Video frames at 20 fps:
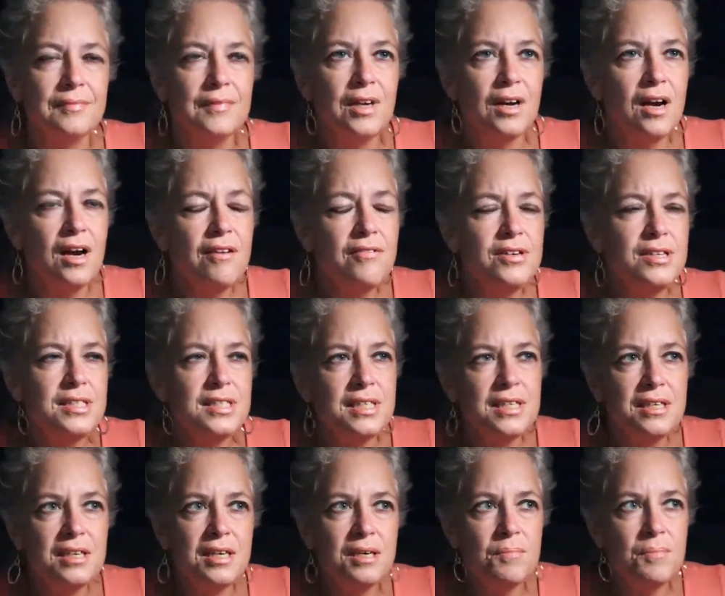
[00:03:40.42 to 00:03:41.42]
You're
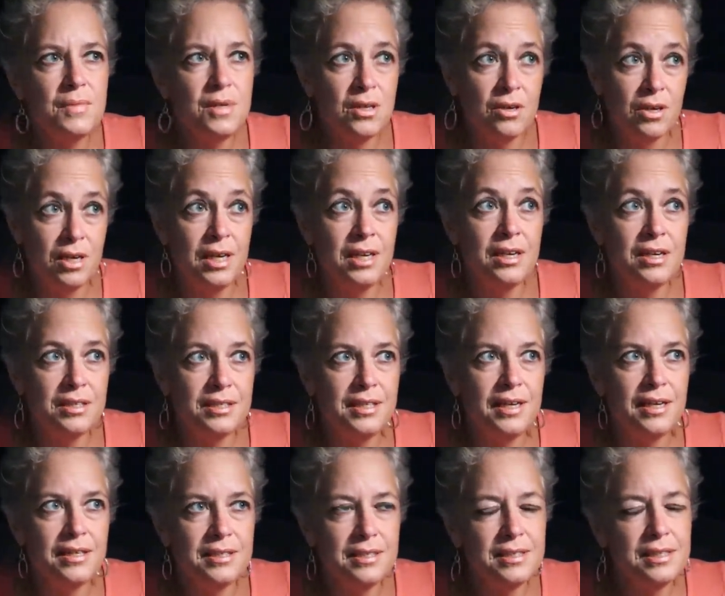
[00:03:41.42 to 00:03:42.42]
obviously you're in a
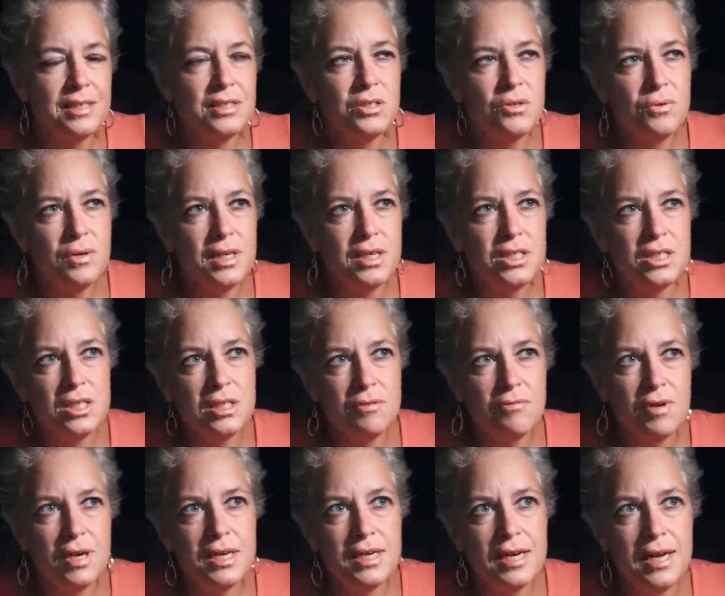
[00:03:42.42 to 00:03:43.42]
tense
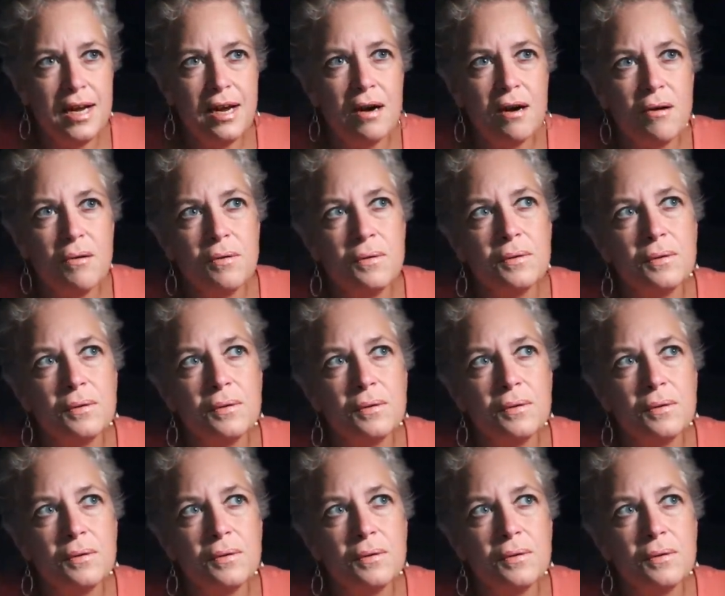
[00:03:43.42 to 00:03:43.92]
situation right now.